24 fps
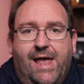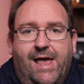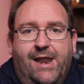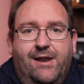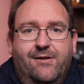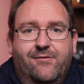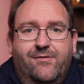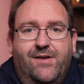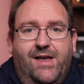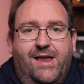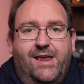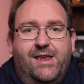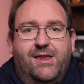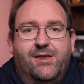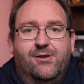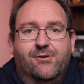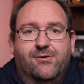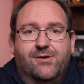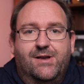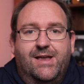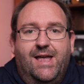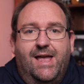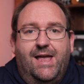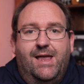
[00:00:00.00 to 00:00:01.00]
elevate
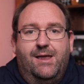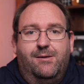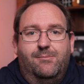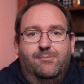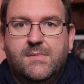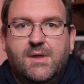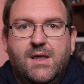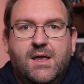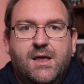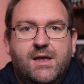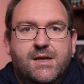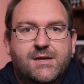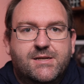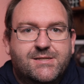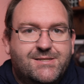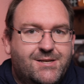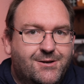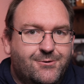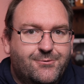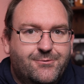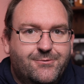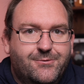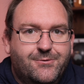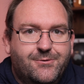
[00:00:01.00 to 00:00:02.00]
your game.
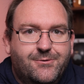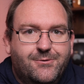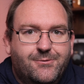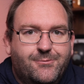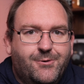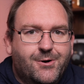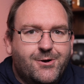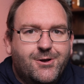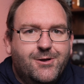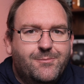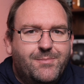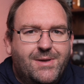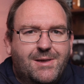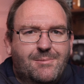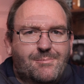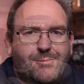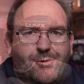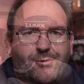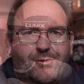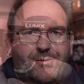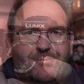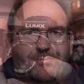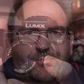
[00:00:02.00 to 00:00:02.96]
So what could be more